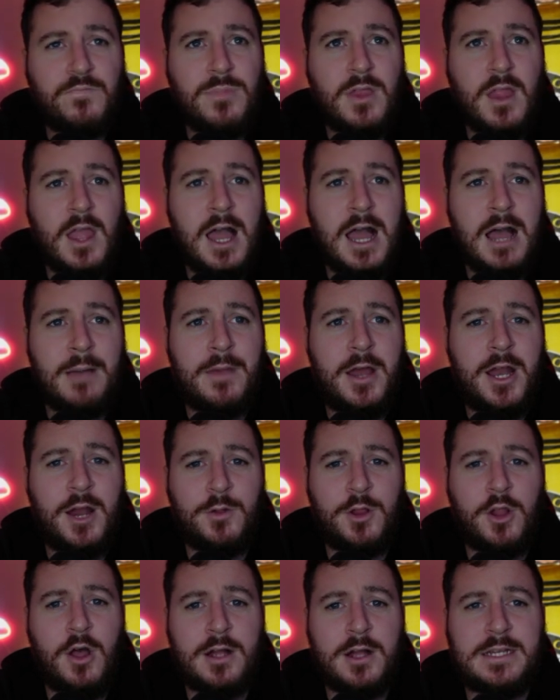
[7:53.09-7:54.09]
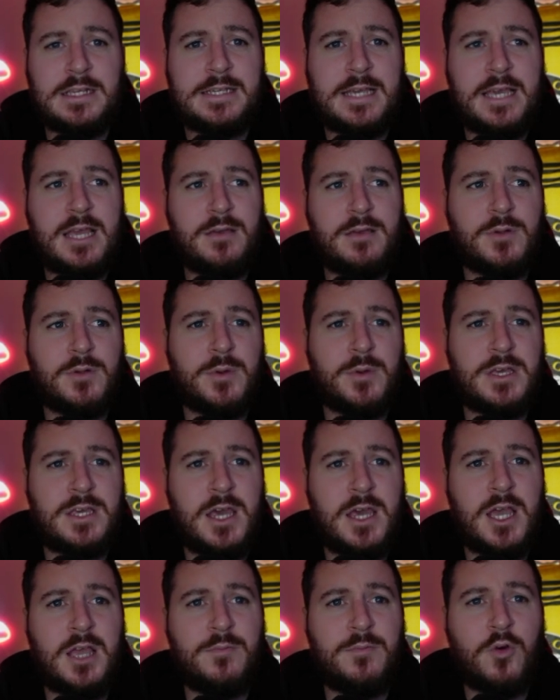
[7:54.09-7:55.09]
And I would like to see him probably
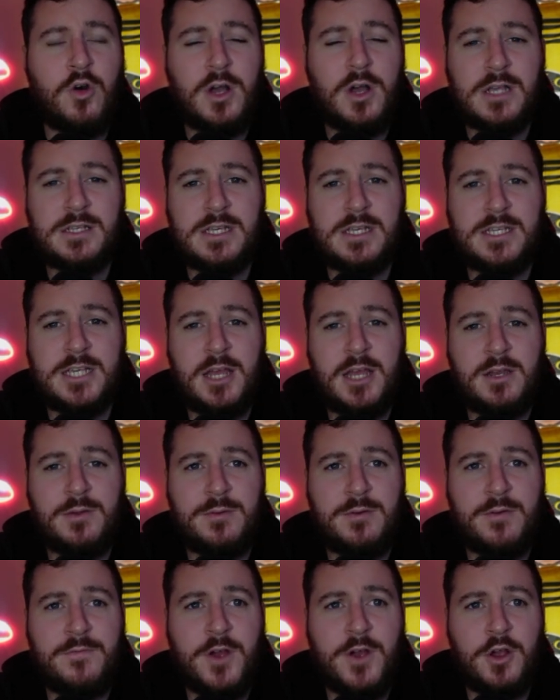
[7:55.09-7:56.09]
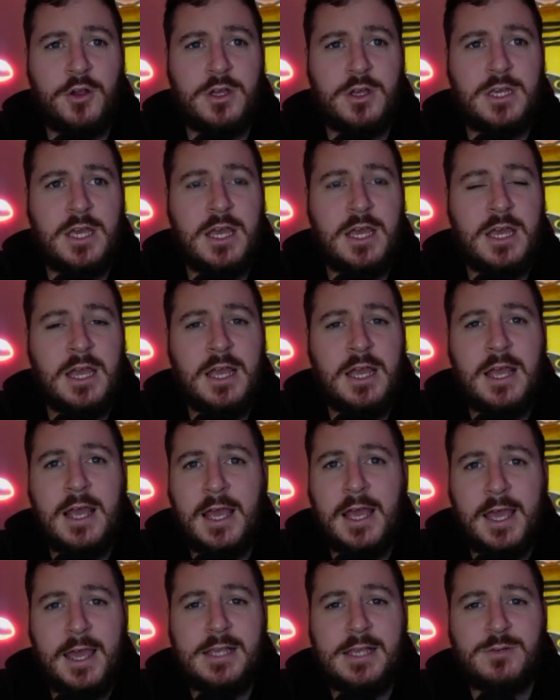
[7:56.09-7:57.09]
kick more because he seemed to be a very good kick.
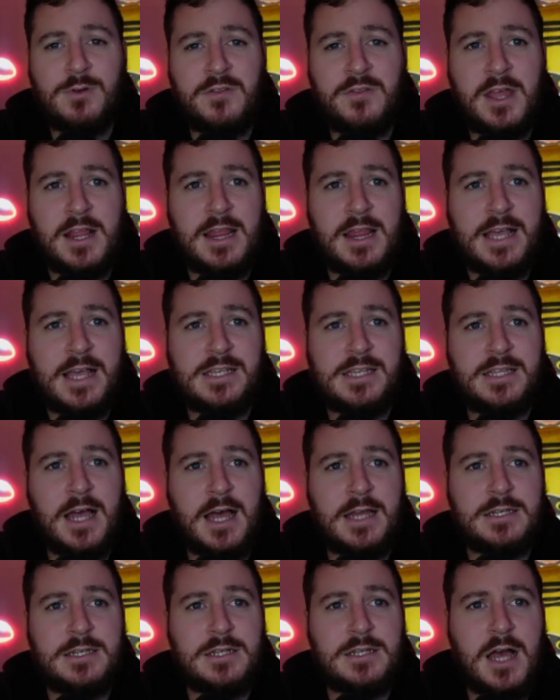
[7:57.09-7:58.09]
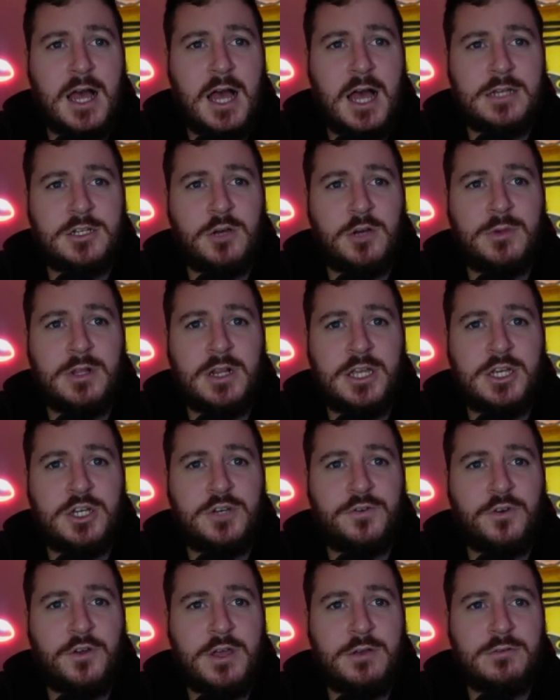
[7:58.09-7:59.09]
He's one that laced out Tommy Lynch
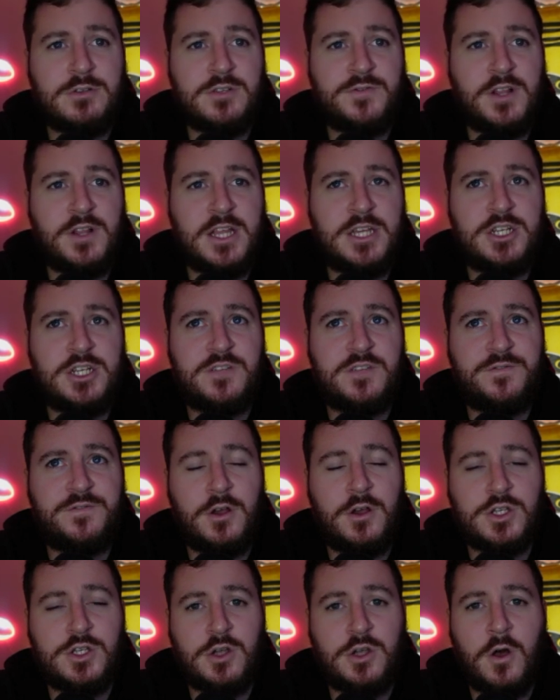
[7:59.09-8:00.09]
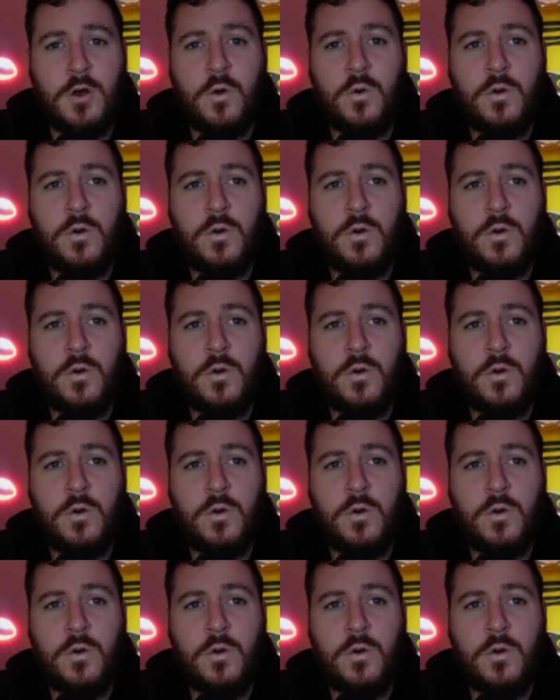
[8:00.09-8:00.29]
I think it was for Lynch's first goal.